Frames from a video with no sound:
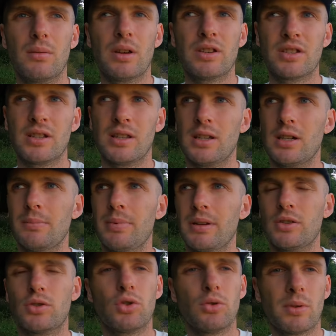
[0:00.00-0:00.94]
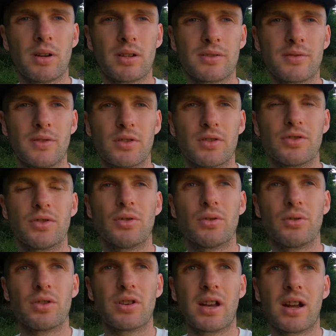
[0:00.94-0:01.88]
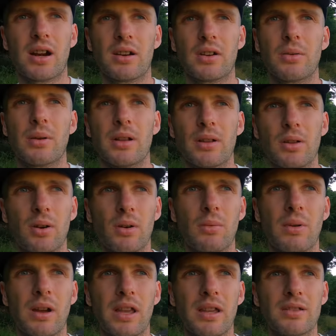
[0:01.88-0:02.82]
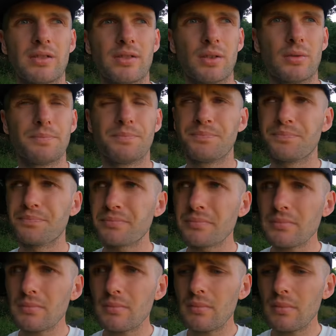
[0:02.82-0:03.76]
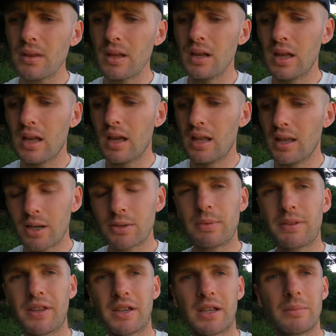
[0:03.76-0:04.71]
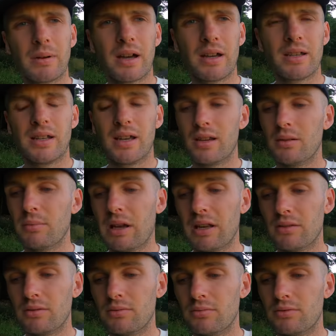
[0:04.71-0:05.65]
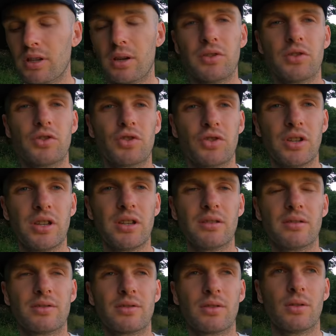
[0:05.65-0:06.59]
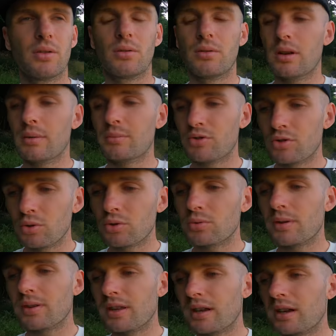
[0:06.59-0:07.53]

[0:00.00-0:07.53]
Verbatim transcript: is a little bit too much for enduro. You're carrying quite a lot of weight, so that was my thinking behind it, and it went down a treat, so I'm stoked with